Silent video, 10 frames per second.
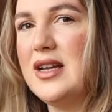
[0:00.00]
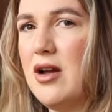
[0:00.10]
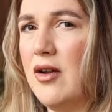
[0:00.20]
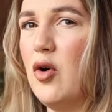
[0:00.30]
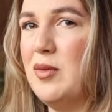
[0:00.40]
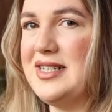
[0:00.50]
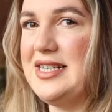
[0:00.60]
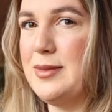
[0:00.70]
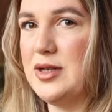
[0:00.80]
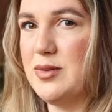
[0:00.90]
kind of almost
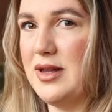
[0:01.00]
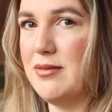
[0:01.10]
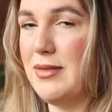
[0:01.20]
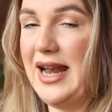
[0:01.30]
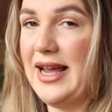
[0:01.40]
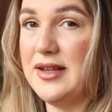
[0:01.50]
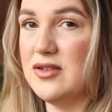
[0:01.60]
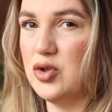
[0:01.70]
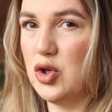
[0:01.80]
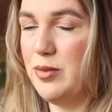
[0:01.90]
seamless with my
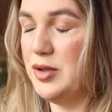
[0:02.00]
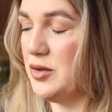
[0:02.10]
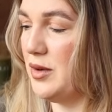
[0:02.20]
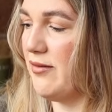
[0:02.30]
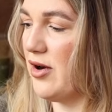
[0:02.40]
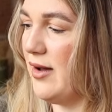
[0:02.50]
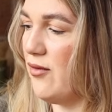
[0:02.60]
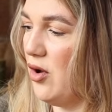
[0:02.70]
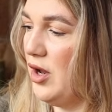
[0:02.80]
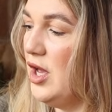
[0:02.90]
leggings or joggers or whatever I have
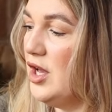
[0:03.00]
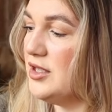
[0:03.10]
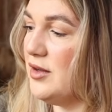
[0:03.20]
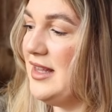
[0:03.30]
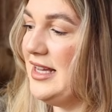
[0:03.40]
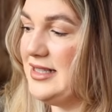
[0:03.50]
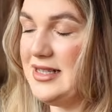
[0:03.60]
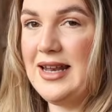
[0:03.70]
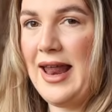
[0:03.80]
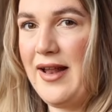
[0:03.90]
on. So this
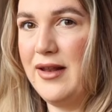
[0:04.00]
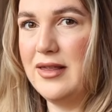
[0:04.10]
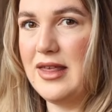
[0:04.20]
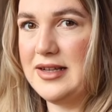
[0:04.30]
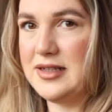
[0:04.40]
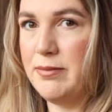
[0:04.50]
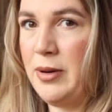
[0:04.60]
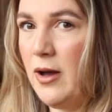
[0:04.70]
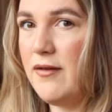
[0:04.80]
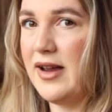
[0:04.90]
length is the
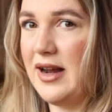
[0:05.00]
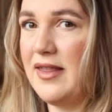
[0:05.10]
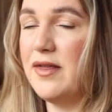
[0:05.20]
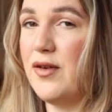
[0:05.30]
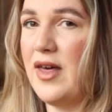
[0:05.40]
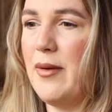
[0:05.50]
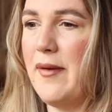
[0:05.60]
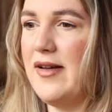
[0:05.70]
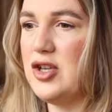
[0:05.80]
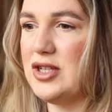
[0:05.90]
perfect length for that,
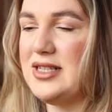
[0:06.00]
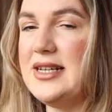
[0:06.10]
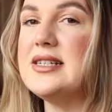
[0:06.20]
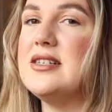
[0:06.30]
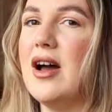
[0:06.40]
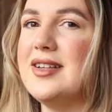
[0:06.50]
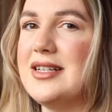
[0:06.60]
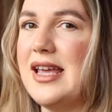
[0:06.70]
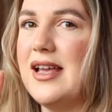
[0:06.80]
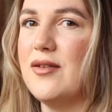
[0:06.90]
where it just sits
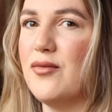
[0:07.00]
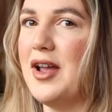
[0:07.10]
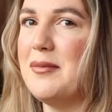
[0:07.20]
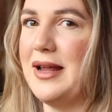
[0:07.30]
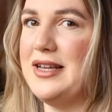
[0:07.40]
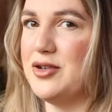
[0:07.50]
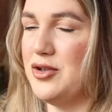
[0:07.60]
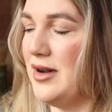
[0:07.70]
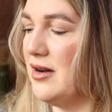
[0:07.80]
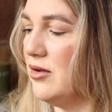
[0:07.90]
nicely in the right place on
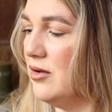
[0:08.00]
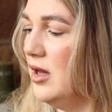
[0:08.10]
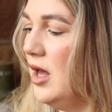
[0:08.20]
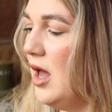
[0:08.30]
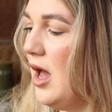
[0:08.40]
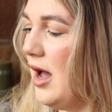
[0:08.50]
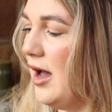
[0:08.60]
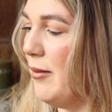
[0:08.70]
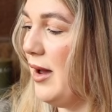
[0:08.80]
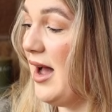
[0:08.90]
your ankle,
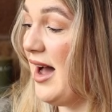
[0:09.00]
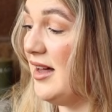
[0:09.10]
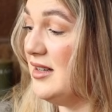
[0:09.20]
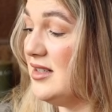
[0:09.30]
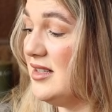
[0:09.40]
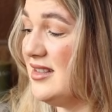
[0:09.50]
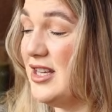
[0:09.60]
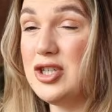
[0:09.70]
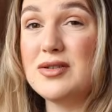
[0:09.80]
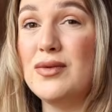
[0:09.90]
and
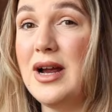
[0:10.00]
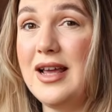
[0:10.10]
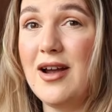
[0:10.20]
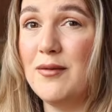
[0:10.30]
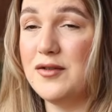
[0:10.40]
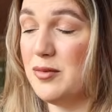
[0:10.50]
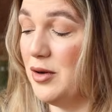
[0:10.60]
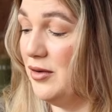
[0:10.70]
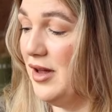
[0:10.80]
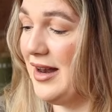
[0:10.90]
they're just really
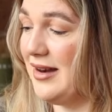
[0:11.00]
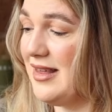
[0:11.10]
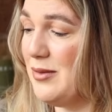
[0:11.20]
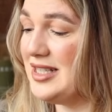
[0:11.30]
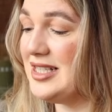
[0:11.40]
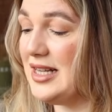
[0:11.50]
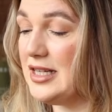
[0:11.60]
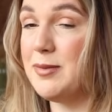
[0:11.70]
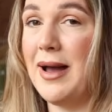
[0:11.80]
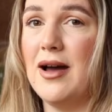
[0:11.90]
comfortable. And they were
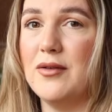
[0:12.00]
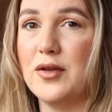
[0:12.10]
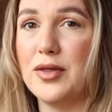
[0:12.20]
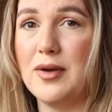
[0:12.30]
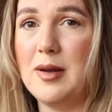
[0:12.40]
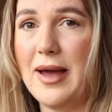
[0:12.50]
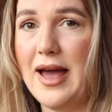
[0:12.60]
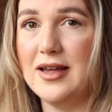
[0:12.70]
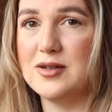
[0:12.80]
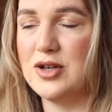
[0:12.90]
£6 for 3
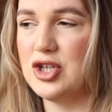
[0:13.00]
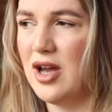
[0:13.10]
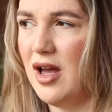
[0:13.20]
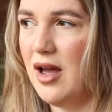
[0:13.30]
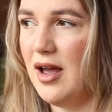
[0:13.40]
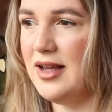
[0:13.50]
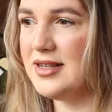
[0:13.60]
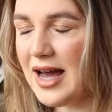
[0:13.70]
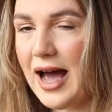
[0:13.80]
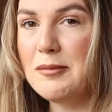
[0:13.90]
pairs, which is
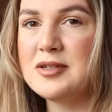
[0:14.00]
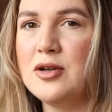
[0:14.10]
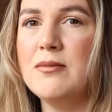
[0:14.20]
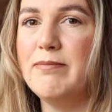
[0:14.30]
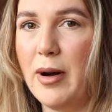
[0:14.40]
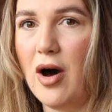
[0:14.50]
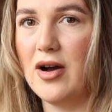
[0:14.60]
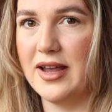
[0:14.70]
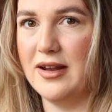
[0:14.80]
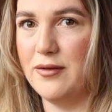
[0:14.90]
an absolute
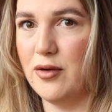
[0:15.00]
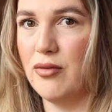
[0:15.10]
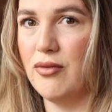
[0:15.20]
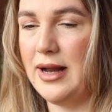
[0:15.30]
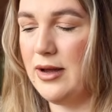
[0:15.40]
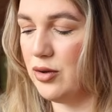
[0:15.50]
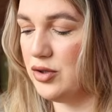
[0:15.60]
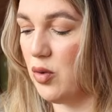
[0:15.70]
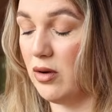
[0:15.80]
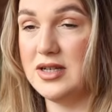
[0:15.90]
bargain for a really
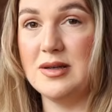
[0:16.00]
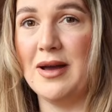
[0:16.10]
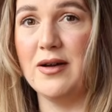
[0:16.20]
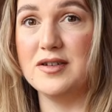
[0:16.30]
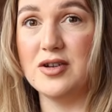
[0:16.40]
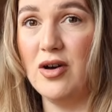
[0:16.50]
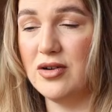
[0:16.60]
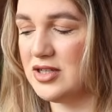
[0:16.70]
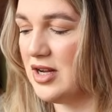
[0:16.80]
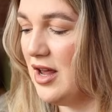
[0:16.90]
good quality pair of
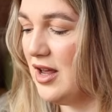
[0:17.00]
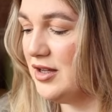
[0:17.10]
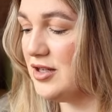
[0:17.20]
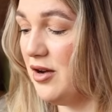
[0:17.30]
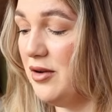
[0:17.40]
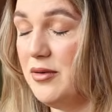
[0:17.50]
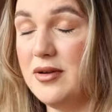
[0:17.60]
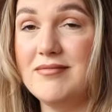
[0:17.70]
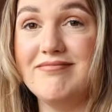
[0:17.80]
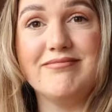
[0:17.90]
socks. So
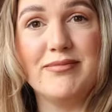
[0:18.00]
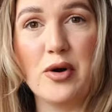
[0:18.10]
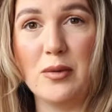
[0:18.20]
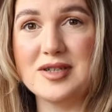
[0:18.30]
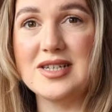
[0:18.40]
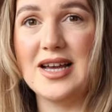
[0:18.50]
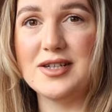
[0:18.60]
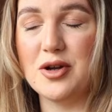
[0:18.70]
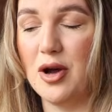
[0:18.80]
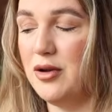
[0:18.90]
props to
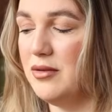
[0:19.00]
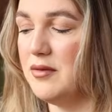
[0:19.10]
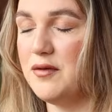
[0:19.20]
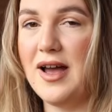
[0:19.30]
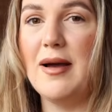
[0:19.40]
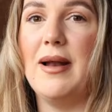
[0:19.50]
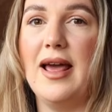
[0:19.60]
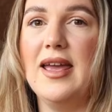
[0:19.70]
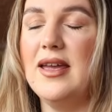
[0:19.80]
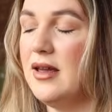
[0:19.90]
Tesco, fair
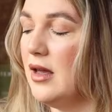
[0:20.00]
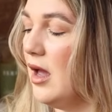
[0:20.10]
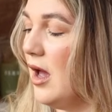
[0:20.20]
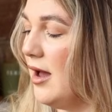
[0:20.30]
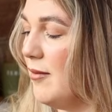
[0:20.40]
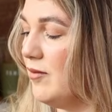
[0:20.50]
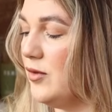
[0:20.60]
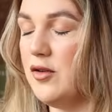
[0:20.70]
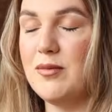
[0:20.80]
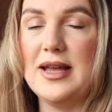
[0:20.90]
play.
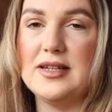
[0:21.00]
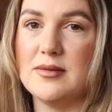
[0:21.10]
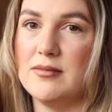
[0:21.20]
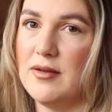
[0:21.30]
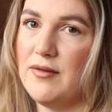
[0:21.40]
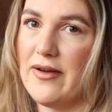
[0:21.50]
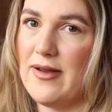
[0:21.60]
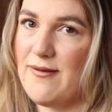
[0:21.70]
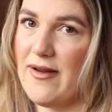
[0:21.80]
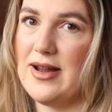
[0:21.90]
You've made some
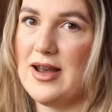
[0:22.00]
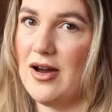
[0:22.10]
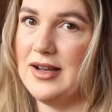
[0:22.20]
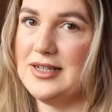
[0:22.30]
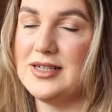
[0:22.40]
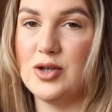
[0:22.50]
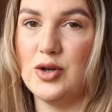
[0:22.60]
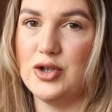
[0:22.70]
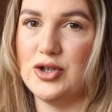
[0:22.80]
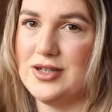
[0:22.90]
very, very nice
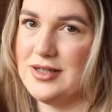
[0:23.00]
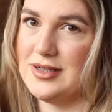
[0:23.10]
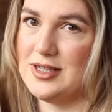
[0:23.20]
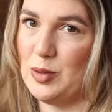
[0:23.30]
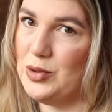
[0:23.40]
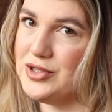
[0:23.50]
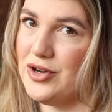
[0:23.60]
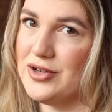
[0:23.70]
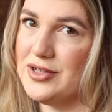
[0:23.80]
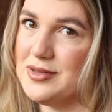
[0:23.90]
cushioned sports
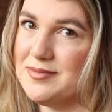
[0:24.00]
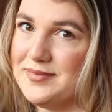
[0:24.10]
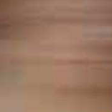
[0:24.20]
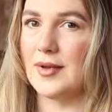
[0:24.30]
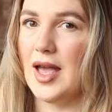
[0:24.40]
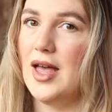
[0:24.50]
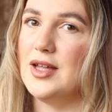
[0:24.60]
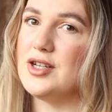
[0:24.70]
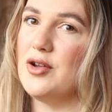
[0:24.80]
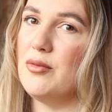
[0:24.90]
socks.
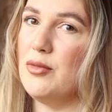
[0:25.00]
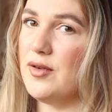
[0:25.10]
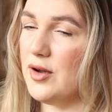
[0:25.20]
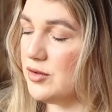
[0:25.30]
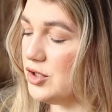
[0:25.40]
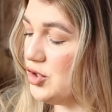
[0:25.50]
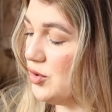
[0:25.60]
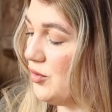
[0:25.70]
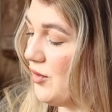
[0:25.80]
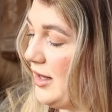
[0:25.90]
So moving on to
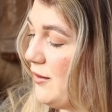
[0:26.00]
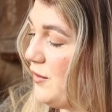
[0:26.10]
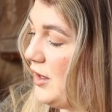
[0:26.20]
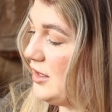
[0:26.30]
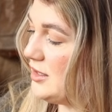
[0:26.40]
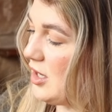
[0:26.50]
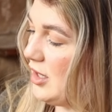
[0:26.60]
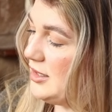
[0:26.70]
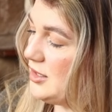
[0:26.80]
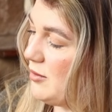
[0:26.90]
jewellery, the first
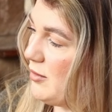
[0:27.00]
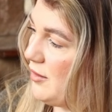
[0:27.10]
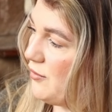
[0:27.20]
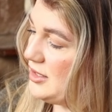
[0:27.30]
item I've